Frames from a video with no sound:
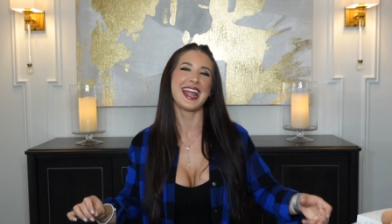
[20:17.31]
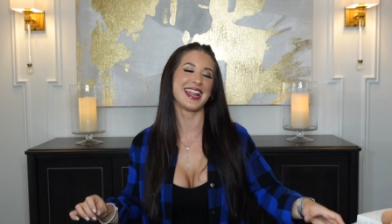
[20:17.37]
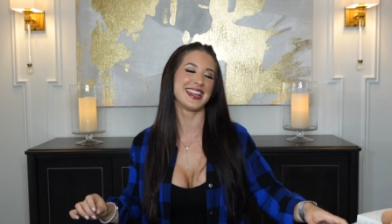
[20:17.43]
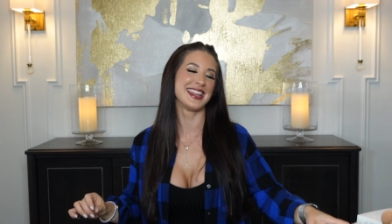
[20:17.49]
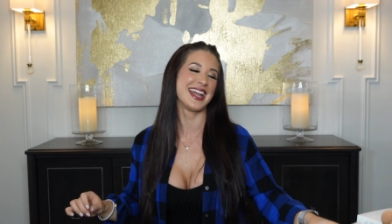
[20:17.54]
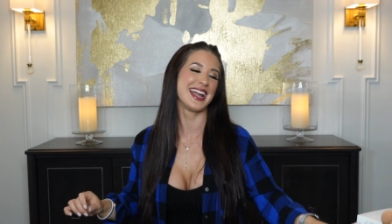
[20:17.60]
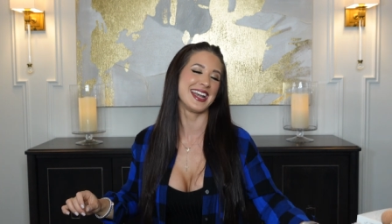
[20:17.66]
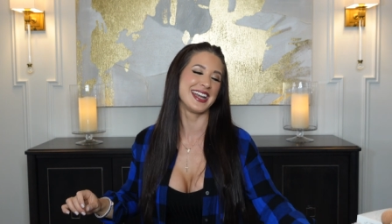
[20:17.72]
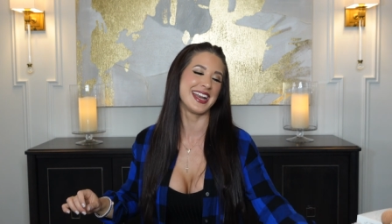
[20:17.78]
And
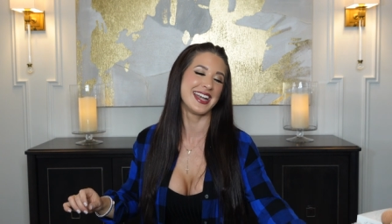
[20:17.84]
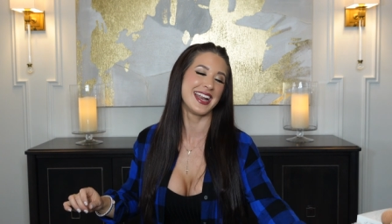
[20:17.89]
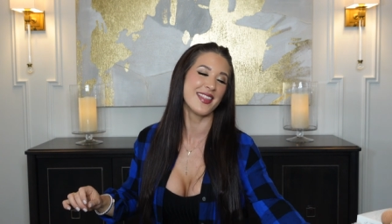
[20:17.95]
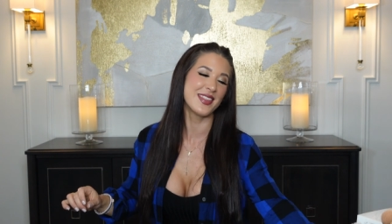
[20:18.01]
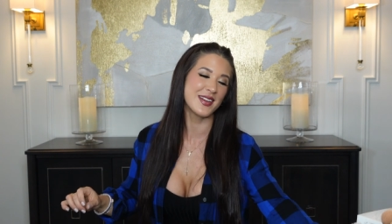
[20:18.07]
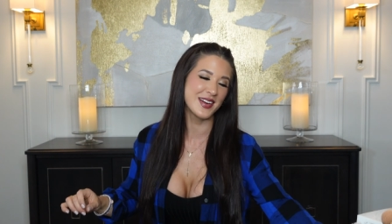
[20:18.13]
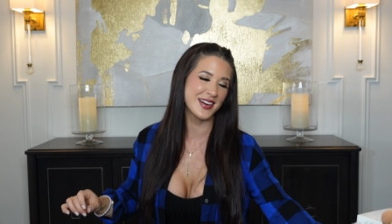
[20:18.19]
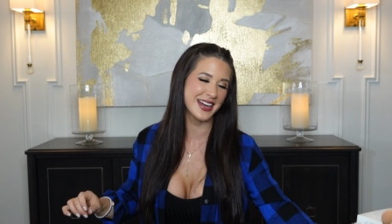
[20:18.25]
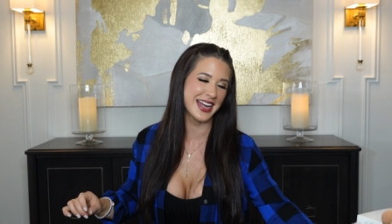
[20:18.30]
then
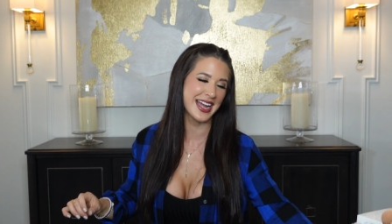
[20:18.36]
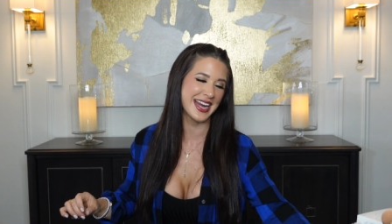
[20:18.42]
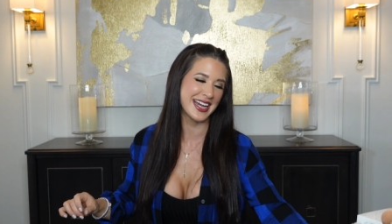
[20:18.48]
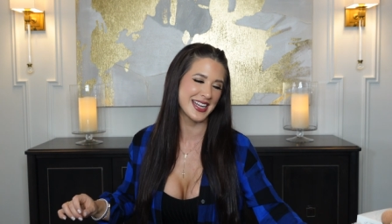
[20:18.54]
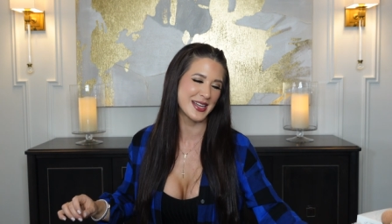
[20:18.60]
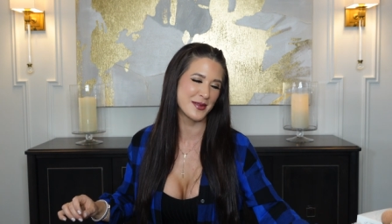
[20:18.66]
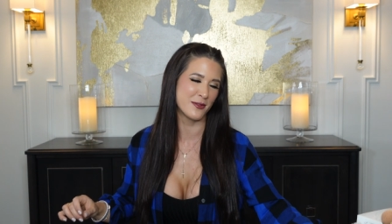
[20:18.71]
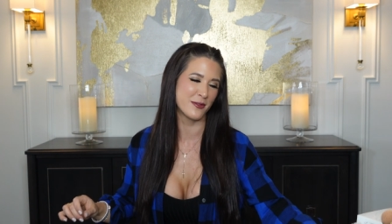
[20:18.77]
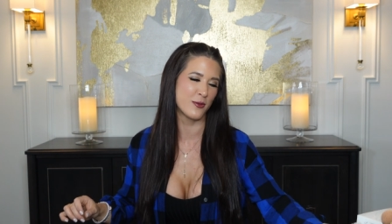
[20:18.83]
another
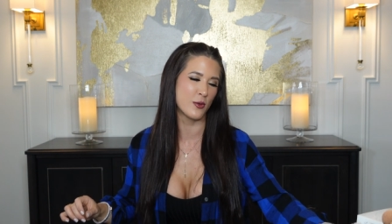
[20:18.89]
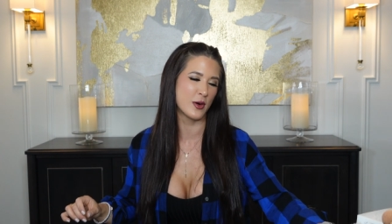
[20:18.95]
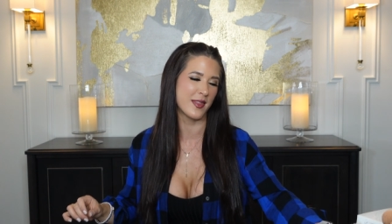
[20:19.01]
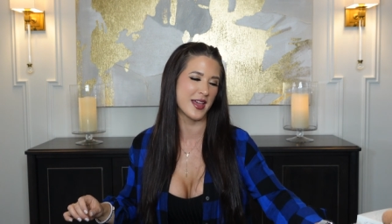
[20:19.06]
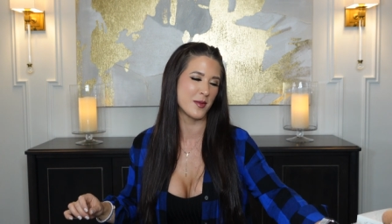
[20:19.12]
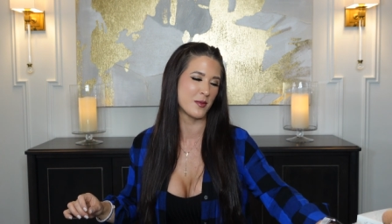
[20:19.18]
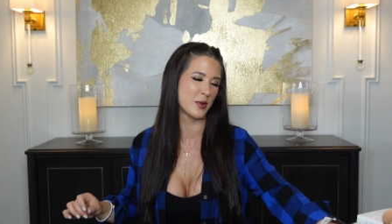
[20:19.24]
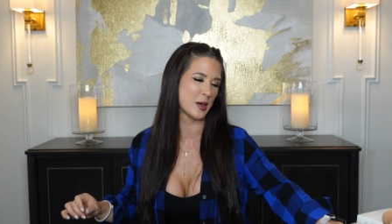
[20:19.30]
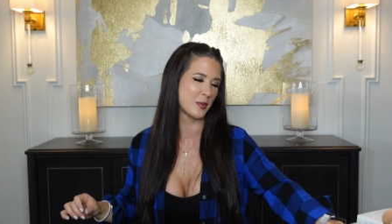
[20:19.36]
item for
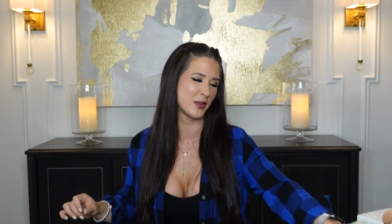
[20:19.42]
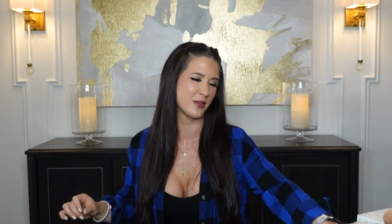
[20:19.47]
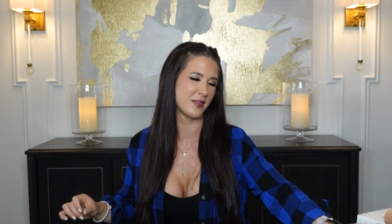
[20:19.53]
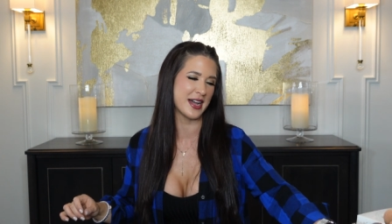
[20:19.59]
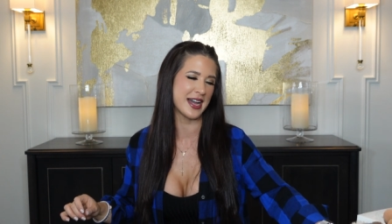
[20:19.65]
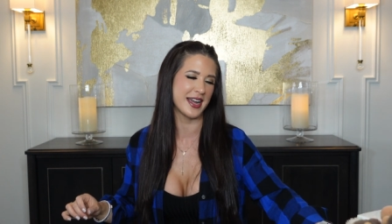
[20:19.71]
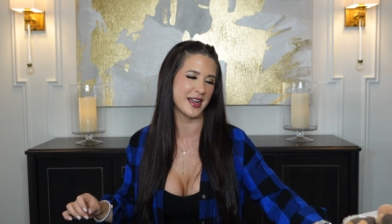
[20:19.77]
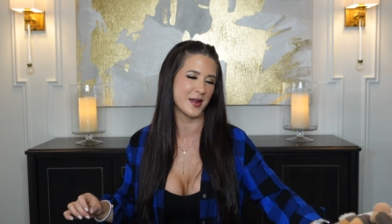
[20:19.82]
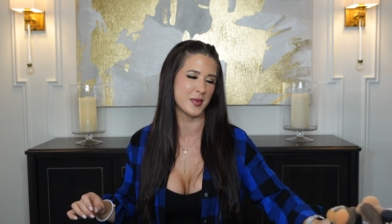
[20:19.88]
that marble
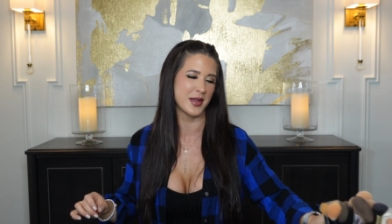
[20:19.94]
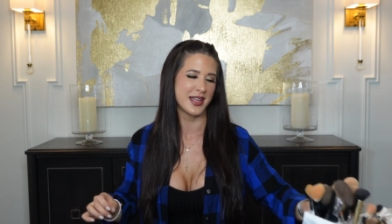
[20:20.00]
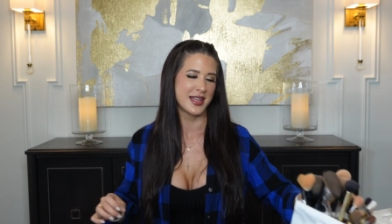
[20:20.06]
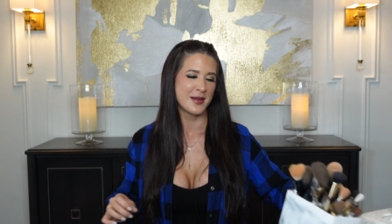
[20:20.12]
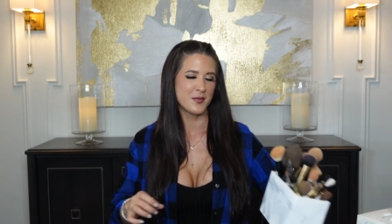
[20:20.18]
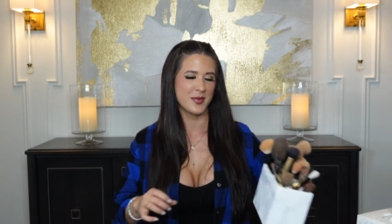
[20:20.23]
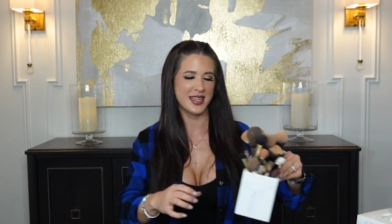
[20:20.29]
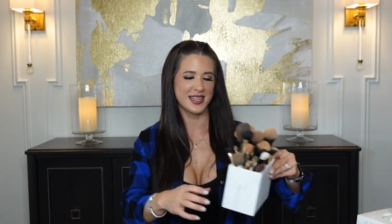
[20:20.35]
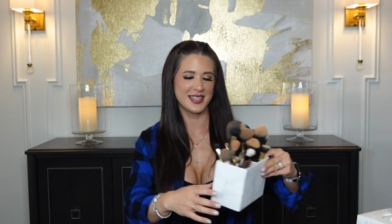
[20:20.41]
vibe
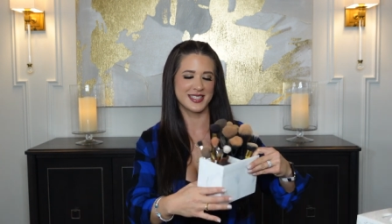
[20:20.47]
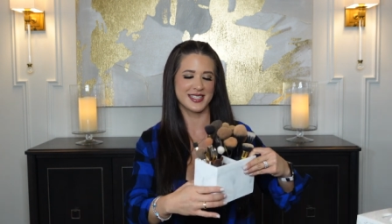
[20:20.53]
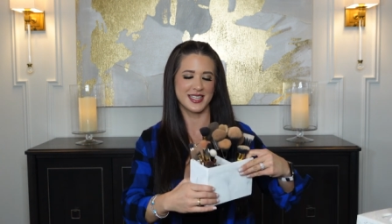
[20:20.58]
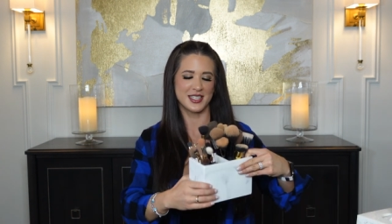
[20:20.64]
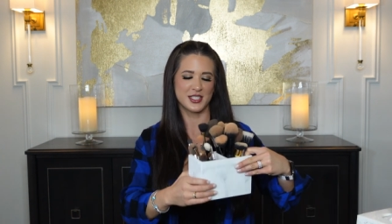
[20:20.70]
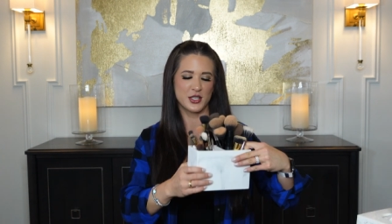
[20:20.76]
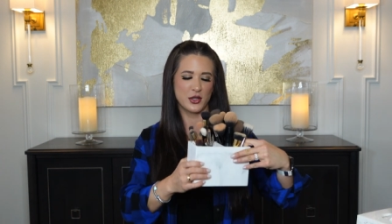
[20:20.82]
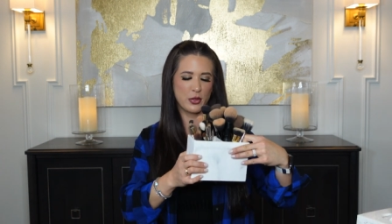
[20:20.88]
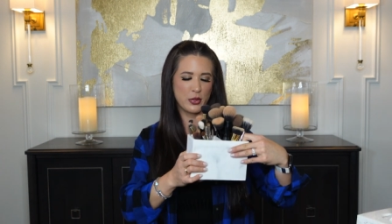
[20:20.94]
is
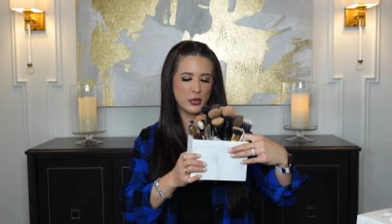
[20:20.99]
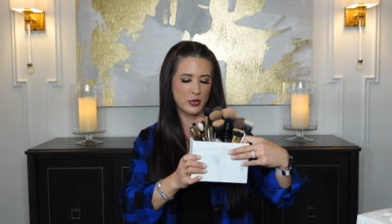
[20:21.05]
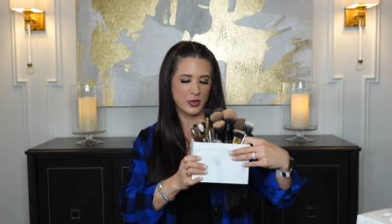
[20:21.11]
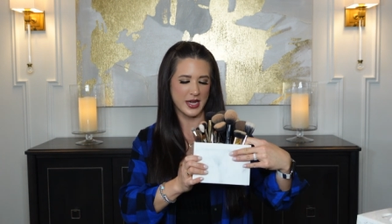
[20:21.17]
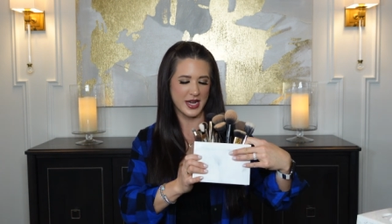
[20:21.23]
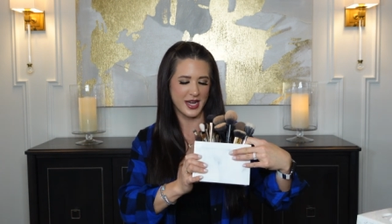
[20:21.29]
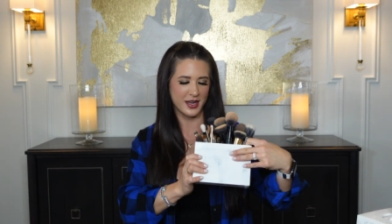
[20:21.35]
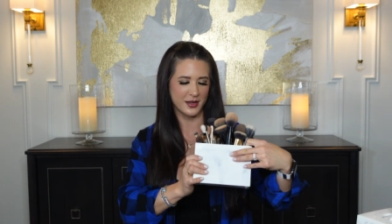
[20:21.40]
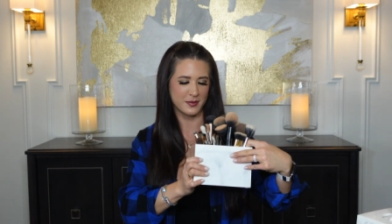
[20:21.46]
this
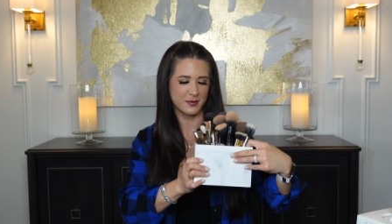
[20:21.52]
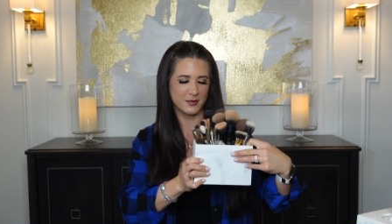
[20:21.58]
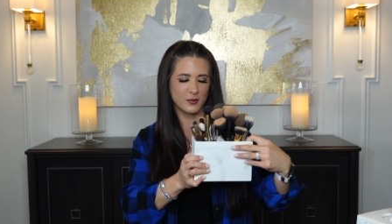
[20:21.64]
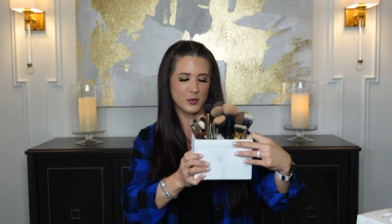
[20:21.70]
uh,